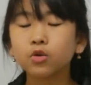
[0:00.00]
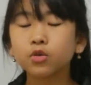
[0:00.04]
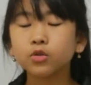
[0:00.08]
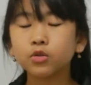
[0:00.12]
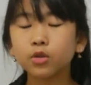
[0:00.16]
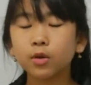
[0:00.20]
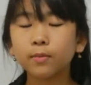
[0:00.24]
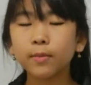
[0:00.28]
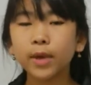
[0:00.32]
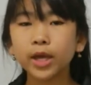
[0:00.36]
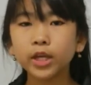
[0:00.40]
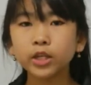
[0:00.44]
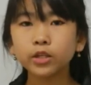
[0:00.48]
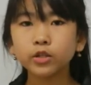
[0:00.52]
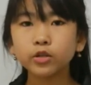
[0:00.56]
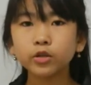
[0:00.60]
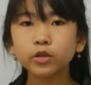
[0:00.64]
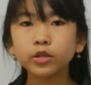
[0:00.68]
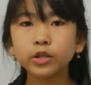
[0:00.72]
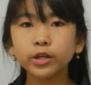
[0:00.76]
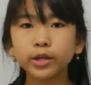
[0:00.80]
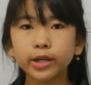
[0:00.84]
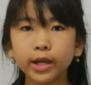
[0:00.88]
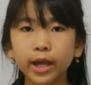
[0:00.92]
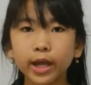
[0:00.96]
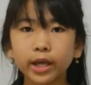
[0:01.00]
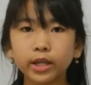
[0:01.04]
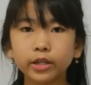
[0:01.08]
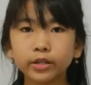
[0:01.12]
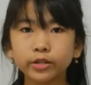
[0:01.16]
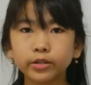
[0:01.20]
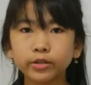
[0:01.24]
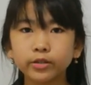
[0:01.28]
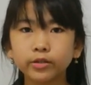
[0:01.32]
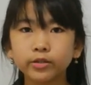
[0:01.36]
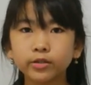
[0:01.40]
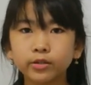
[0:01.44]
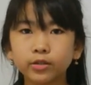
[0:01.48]
So make sure you
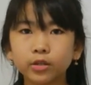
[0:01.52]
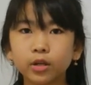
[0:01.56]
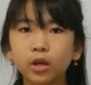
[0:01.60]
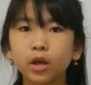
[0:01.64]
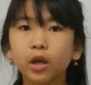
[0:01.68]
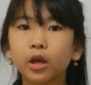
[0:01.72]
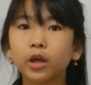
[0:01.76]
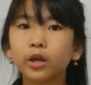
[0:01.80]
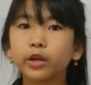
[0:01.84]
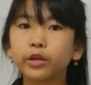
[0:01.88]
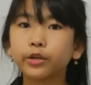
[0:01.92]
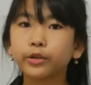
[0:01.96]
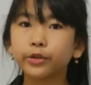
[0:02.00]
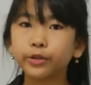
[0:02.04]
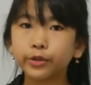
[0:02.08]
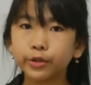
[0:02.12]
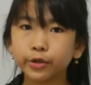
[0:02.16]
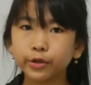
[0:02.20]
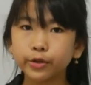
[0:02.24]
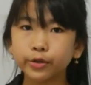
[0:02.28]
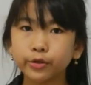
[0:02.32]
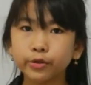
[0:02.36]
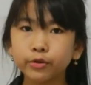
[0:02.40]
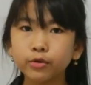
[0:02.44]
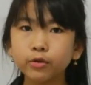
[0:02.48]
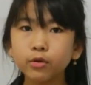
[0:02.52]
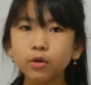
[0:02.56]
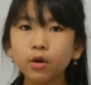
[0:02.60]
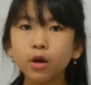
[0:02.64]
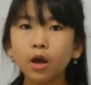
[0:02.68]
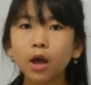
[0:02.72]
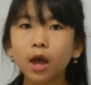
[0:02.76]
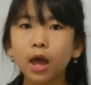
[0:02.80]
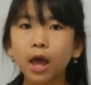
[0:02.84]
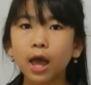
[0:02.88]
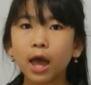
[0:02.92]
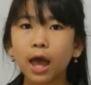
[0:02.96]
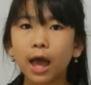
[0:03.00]
can use
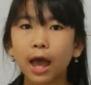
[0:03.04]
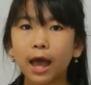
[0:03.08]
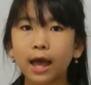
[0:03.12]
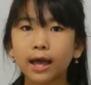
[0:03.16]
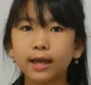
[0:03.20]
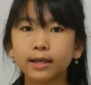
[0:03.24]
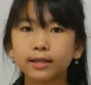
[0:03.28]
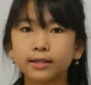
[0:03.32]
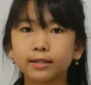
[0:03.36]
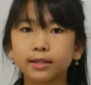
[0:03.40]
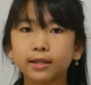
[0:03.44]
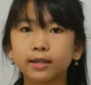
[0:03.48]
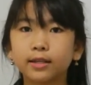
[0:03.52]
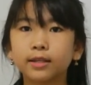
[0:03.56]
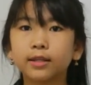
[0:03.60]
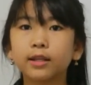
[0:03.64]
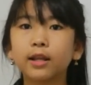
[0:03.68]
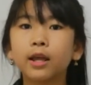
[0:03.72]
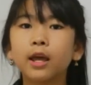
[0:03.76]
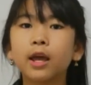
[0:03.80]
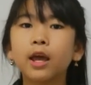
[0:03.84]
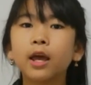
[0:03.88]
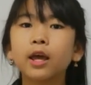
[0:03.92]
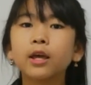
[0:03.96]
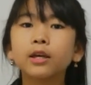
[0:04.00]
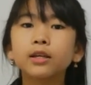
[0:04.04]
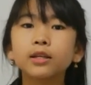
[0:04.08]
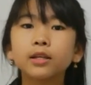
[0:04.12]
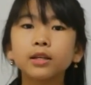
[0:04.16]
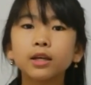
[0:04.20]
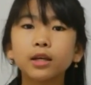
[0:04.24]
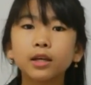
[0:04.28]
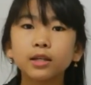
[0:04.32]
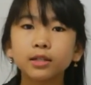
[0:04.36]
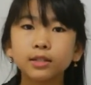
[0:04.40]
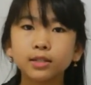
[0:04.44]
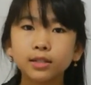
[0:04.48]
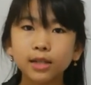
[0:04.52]
you as a
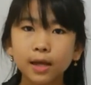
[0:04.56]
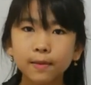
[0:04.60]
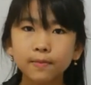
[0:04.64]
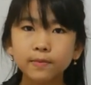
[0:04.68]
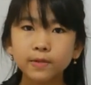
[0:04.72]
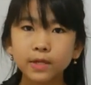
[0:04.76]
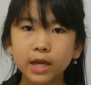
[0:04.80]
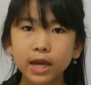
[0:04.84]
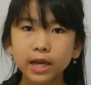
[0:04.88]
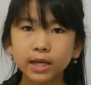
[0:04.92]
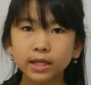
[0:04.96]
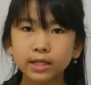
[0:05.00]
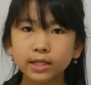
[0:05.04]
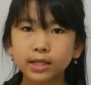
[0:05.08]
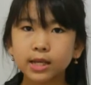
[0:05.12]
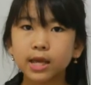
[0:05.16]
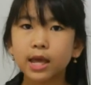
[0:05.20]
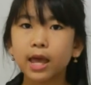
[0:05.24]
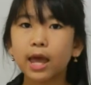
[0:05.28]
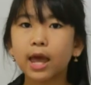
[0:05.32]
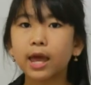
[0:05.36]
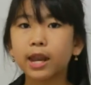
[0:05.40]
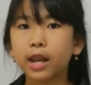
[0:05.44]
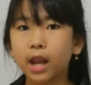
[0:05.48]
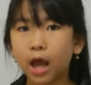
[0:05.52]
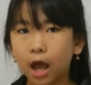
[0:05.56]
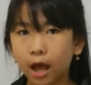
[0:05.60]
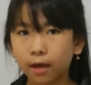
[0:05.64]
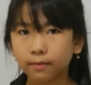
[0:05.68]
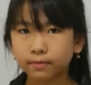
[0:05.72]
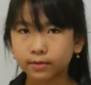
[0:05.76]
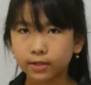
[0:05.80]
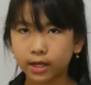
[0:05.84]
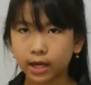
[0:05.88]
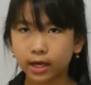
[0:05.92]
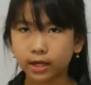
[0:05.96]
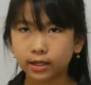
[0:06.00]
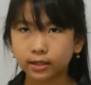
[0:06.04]
subject and
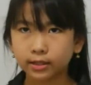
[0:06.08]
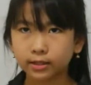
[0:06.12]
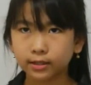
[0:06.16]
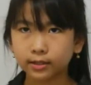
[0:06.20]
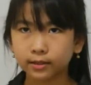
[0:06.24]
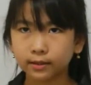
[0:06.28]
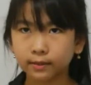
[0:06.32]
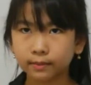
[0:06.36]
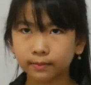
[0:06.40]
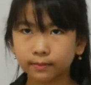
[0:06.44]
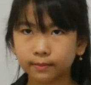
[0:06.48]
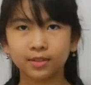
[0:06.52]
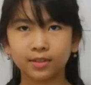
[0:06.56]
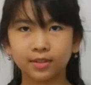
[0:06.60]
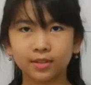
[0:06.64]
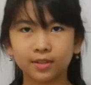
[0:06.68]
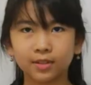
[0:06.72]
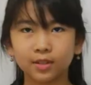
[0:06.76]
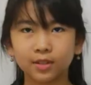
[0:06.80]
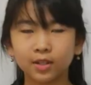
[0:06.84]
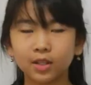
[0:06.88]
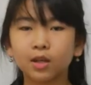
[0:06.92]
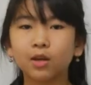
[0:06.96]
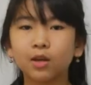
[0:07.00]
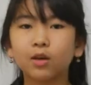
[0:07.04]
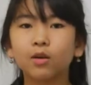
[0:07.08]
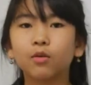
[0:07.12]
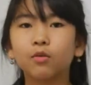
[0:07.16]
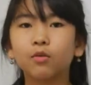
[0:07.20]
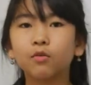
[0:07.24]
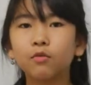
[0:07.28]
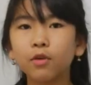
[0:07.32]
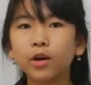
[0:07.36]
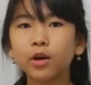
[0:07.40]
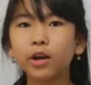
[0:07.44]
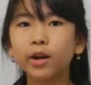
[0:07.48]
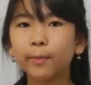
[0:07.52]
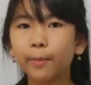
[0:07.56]
object.
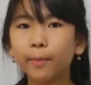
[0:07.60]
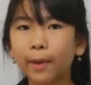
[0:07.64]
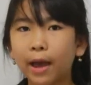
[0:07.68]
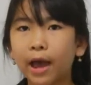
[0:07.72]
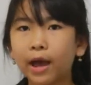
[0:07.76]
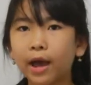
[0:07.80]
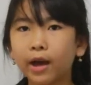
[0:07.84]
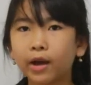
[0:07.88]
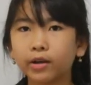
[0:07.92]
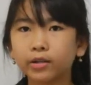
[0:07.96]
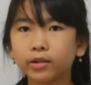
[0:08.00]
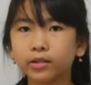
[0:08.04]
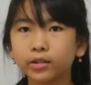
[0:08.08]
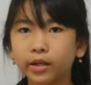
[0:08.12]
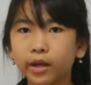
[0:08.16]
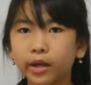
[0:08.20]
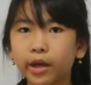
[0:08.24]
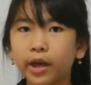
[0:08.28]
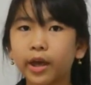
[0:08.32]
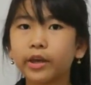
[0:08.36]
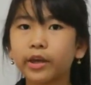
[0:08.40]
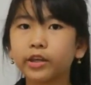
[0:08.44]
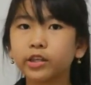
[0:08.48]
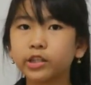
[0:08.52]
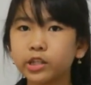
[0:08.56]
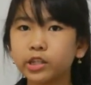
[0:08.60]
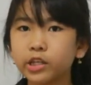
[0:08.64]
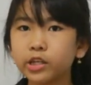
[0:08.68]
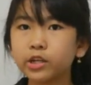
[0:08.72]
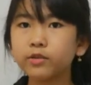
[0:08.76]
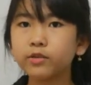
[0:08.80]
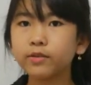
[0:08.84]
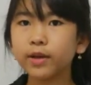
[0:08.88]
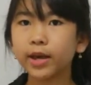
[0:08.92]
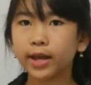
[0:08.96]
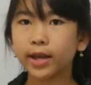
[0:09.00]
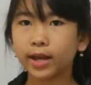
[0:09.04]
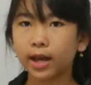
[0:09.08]
What about
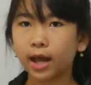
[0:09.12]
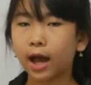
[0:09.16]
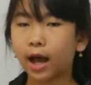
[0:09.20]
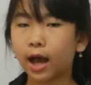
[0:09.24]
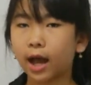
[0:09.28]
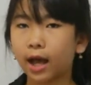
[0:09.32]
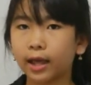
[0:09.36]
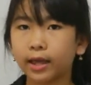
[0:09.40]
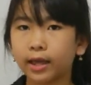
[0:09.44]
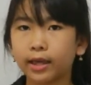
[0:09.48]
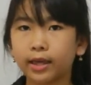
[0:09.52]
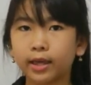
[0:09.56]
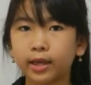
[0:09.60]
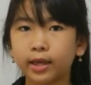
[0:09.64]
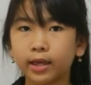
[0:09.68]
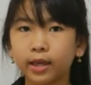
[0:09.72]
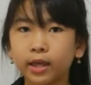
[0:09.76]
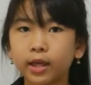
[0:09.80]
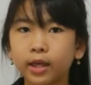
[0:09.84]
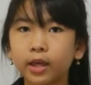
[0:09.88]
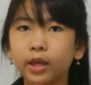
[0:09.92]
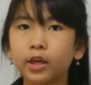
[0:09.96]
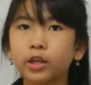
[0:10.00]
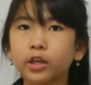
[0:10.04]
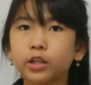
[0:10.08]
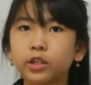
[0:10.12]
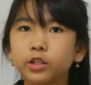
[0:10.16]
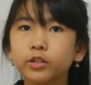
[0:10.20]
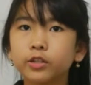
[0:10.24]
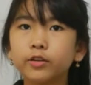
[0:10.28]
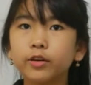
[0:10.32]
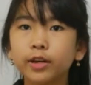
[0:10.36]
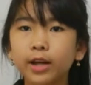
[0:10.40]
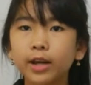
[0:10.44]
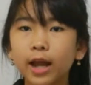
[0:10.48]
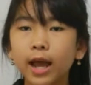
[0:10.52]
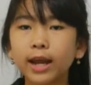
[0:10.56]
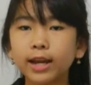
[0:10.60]
you and I?
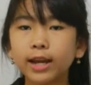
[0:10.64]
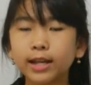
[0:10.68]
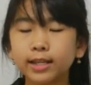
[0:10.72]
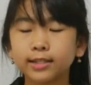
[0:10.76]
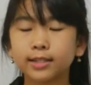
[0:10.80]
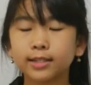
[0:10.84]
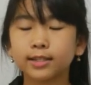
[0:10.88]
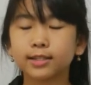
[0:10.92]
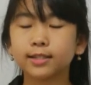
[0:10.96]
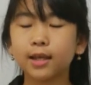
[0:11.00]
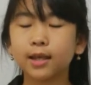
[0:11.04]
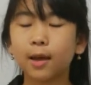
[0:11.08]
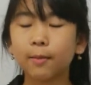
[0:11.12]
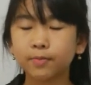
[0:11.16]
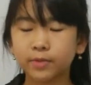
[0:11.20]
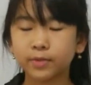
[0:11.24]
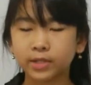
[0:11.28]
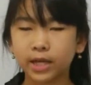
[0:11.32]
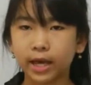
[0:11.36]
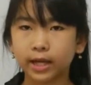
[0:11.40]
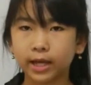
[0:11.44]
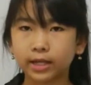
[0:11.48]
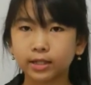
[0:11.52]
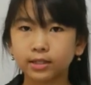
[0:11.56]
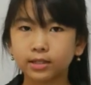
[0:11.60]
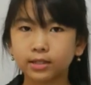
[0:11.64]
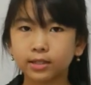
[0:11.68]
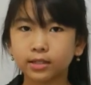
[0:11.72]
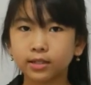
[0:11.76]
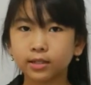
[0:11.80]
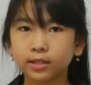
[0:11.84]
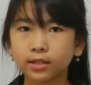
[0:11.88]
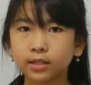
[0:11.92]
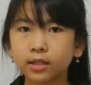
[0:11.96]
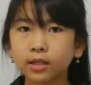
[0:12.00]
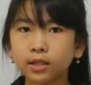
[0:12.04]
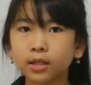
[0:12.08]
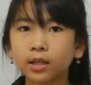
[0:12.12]
You and I is a subject,
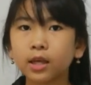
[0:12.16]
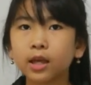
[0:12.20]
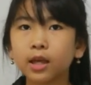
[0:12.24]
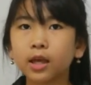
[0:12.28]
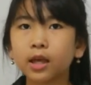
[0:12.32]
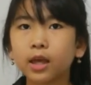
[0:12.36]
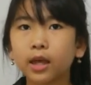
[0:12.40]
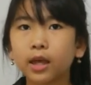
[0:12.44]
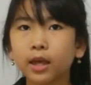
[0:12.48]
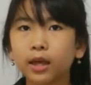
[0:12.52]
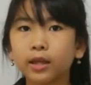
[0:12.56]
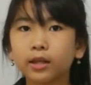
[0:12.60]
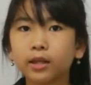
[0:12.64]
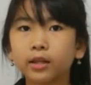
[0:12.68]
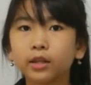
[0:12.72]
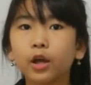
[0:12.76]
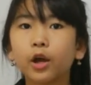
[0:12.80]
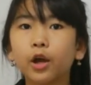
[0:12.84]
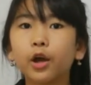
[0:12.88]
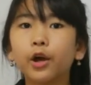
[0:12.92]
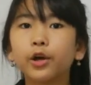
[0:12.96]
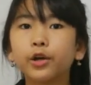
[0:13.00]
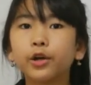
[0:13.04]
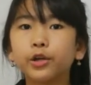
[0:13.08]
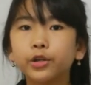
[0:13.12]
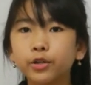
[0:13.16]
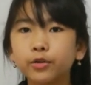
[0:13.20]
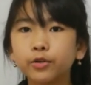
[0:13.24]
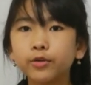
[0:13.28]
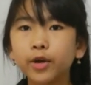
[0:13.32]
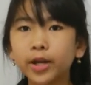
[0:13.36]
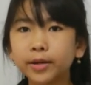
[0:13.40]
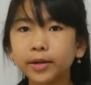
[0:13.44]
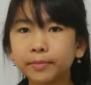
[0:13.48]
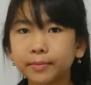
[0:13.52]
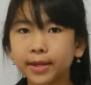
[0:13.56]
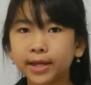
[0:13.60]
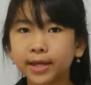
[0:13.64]
and you
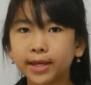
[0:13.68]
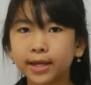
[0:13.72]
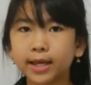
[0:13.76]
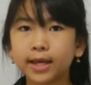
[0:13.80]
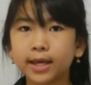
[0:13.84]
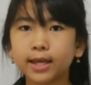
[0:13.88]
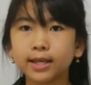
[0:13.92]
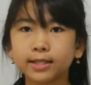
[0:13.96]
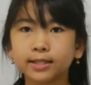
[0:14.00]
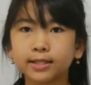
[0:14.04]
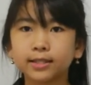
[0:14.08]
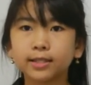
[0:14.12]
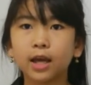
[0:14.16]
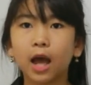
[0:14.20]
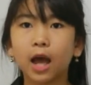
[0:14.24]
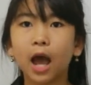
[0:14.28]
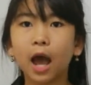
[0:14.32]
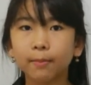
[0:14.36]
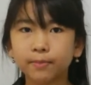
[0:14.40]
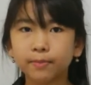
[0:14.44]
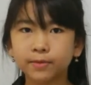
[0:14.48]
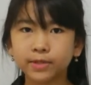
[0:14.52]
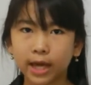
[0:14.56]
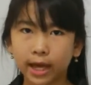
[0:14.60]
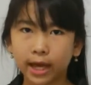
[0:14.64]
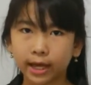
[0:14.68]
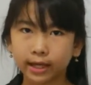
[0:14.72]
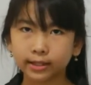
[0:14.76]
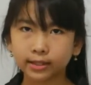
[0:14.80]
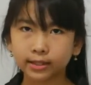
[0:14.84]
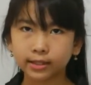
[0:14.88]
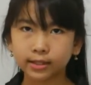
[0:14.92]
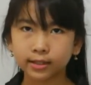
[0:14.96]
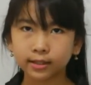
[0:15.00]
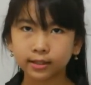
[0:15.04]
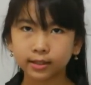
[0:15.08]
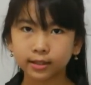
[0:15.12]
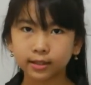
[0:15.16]
and me is the
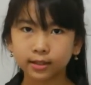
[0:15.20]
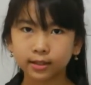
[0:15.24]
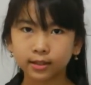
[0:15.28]
object.